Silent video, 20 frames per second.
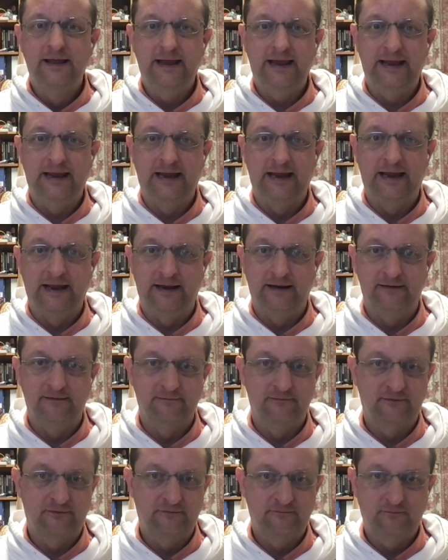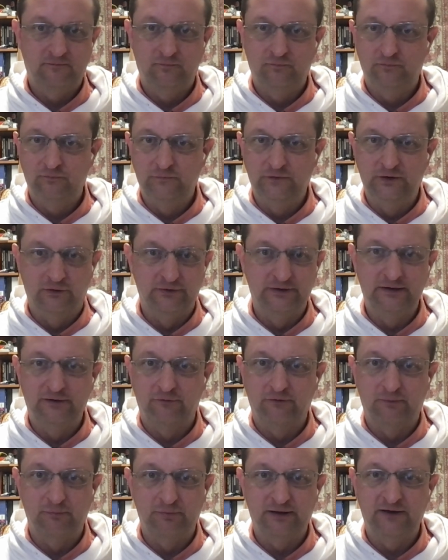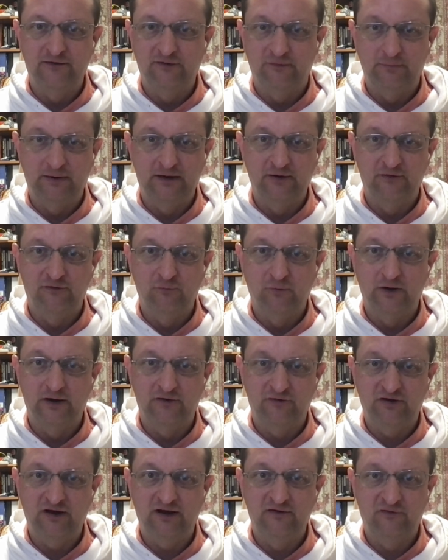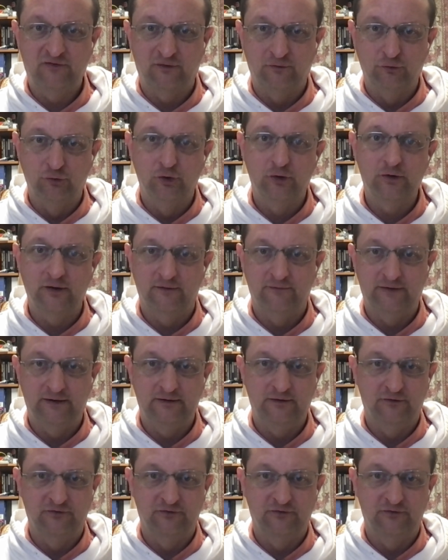and you'll need to replace it because you want to change the look of it.